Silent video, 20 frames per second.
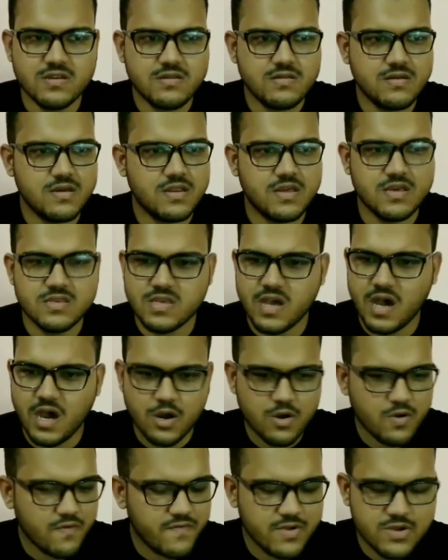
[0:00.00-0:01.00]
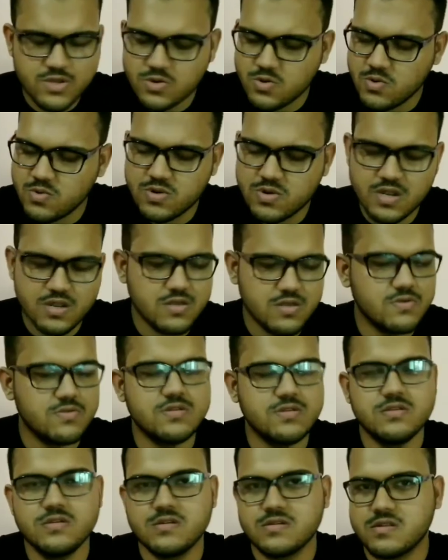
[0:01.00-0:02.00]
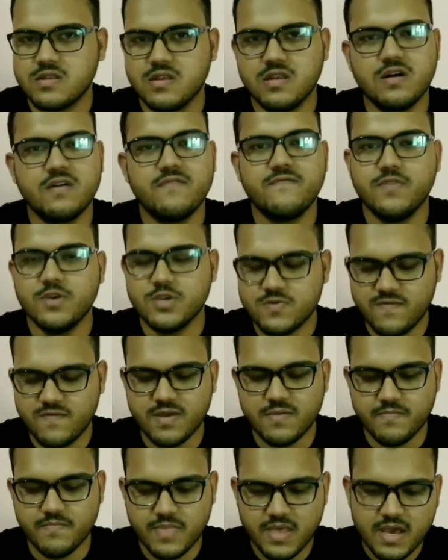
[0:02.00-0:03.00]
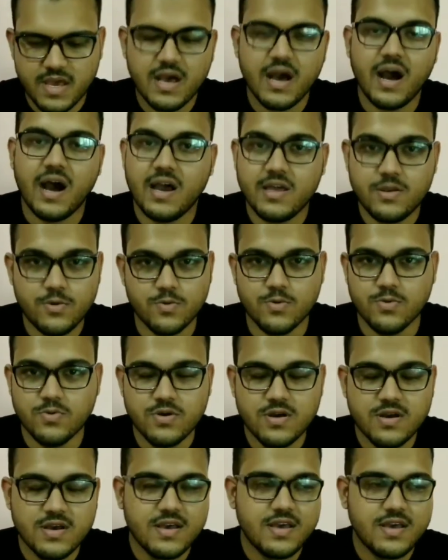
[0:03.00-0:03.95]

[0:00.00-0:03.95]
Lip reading: It has a heart of its own and you'll just love this film. I do.